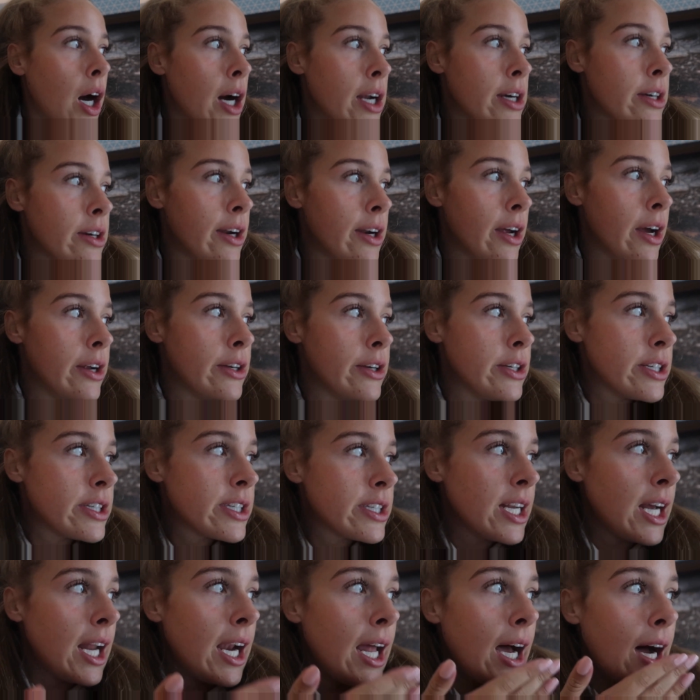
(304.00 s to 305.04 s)
I don't know, just
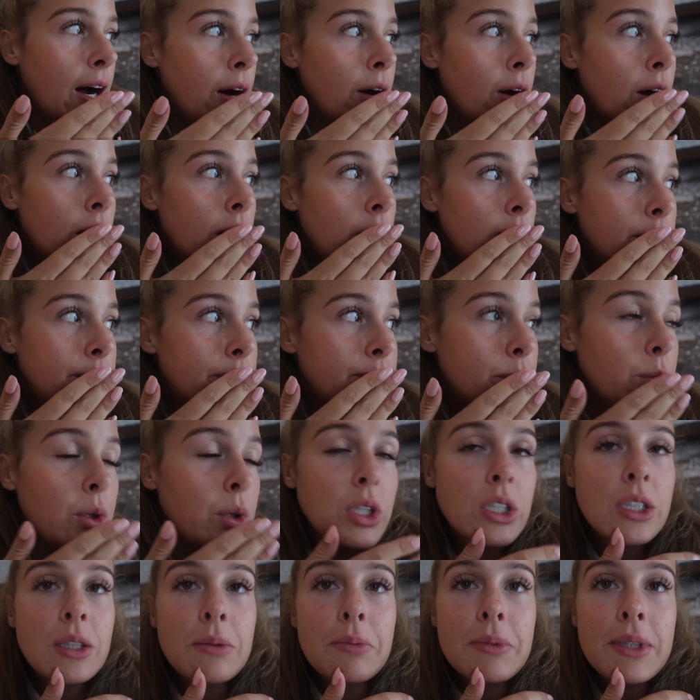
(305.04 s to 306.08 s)
chill out,
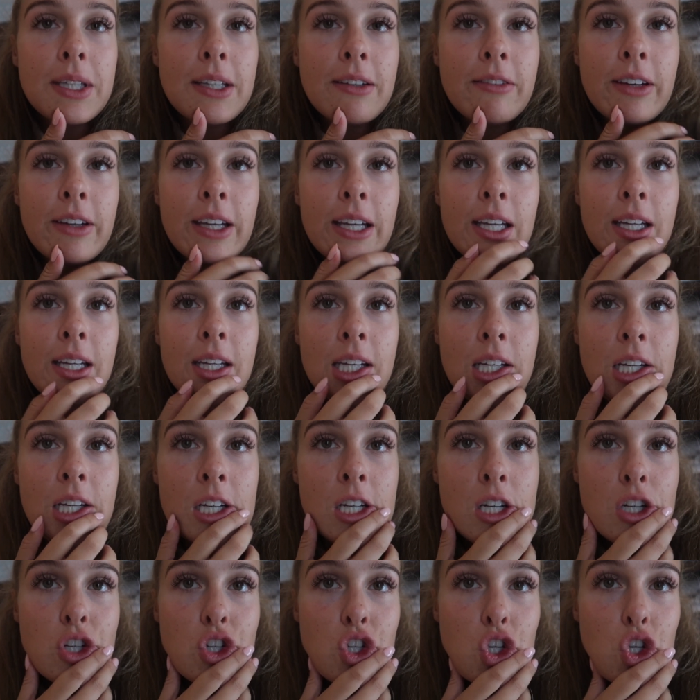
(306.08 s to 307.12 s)
watch some TV,
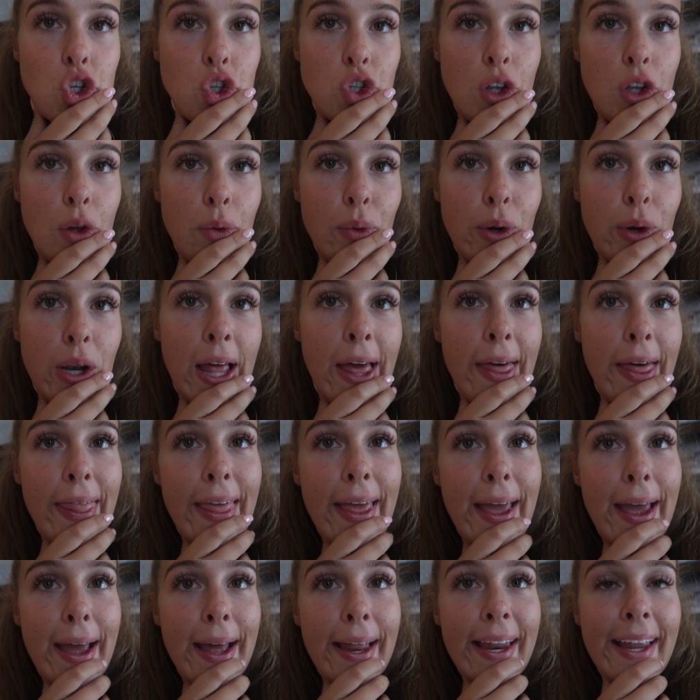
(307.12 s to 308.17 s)
do something like
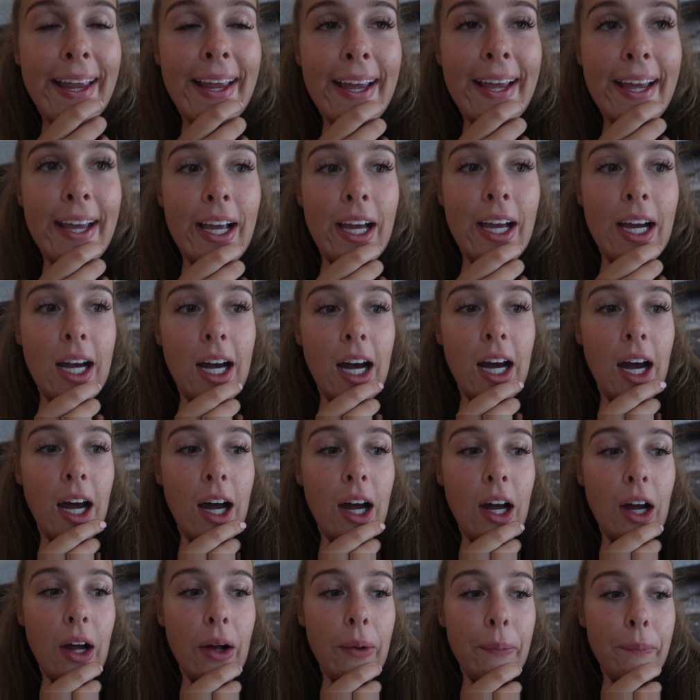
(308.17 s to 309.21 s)
that.
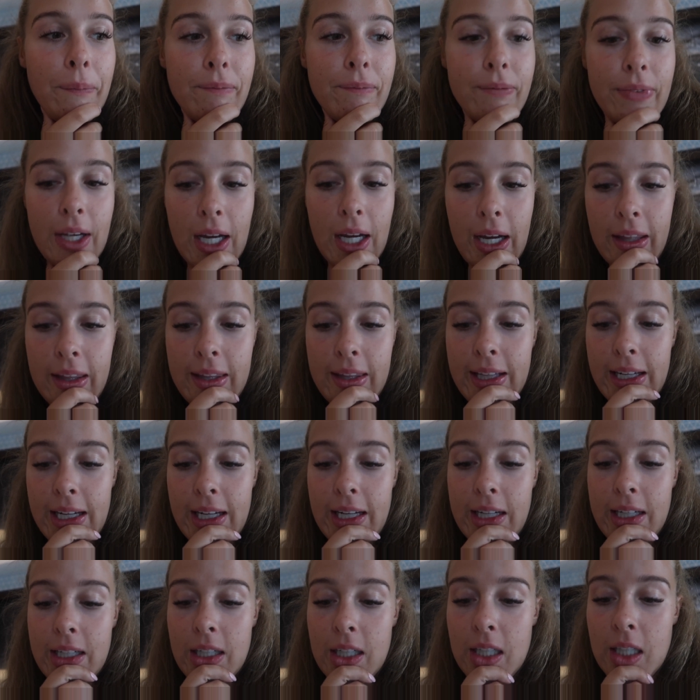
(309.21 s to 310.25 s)
And
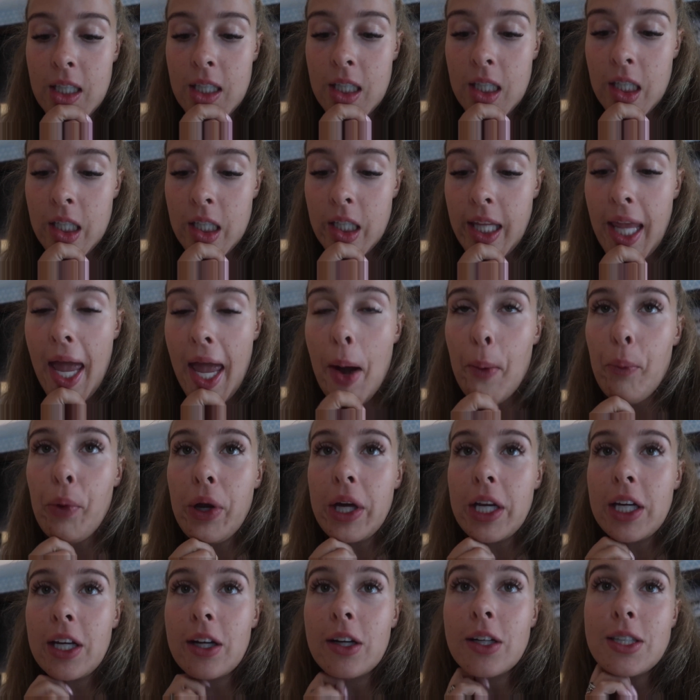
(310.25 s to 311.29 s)
then, yeah, we're
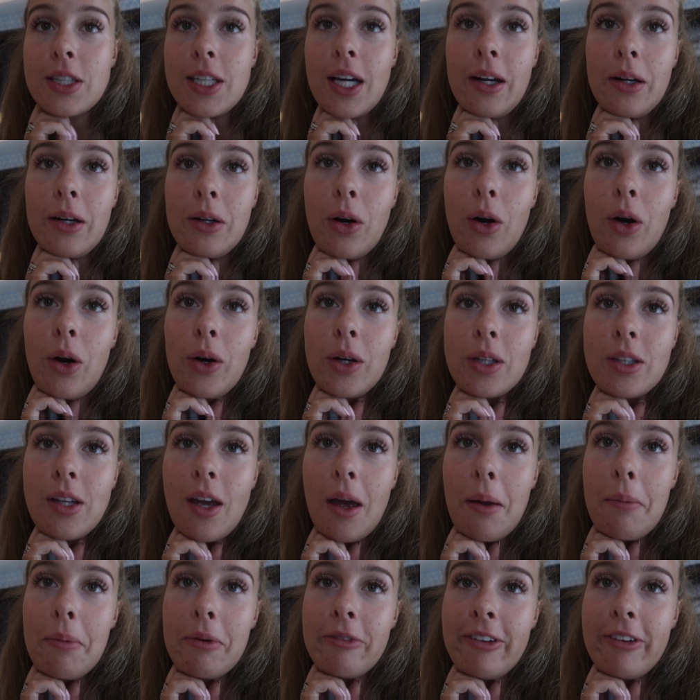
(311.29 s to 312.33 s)
gonna go to
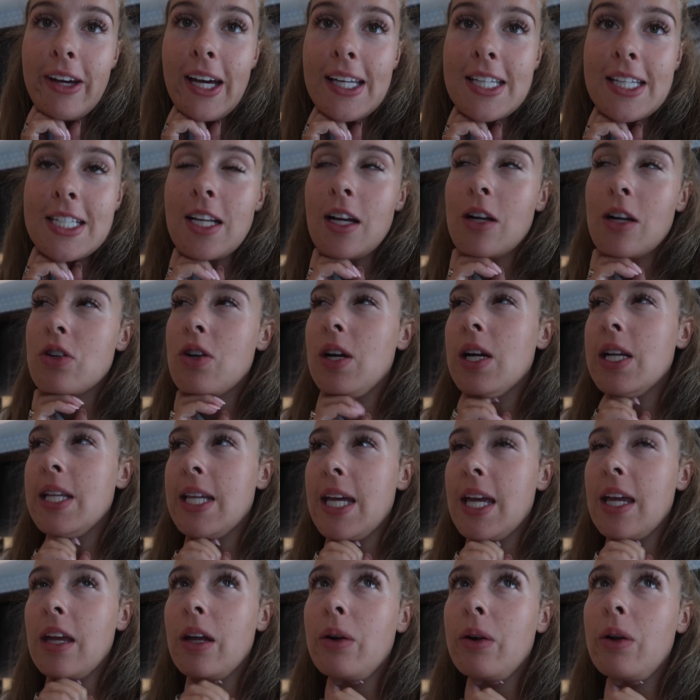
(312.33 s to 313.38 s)
Oktoberfest. I'll try and
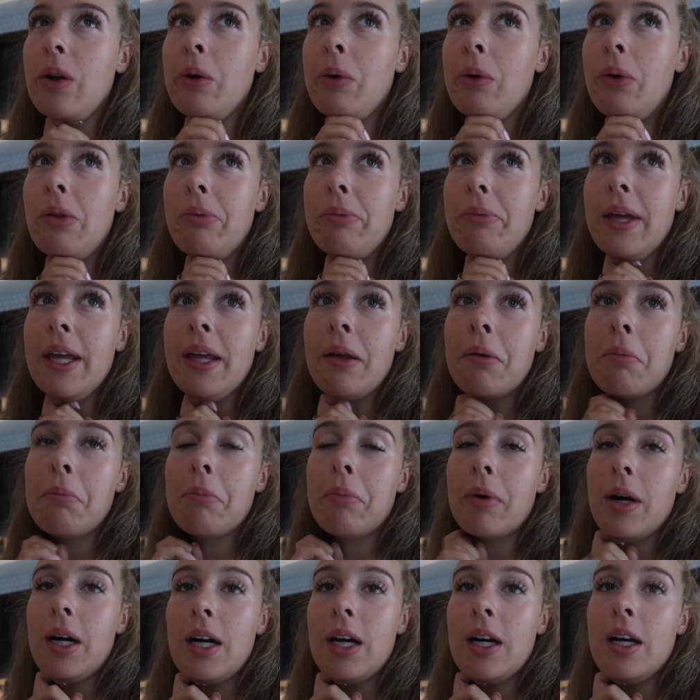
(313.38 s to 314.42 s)
take you along with me,
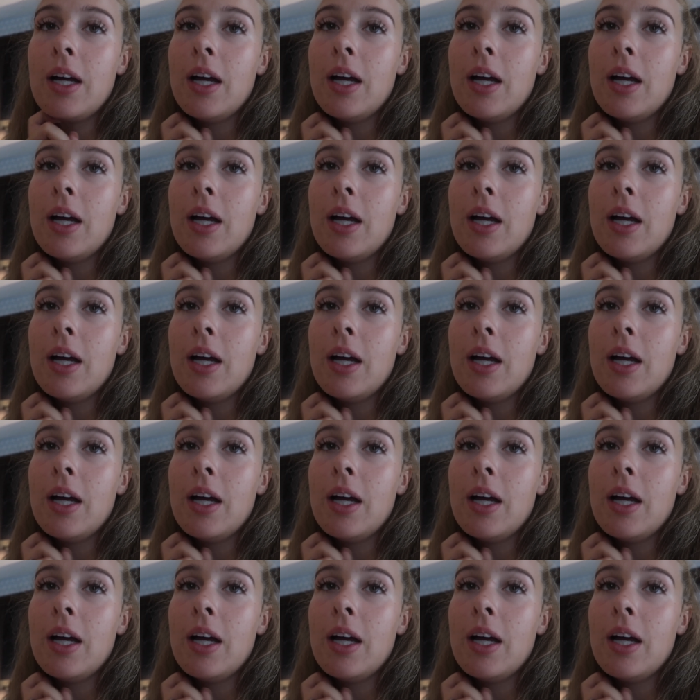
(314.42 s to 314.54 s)
but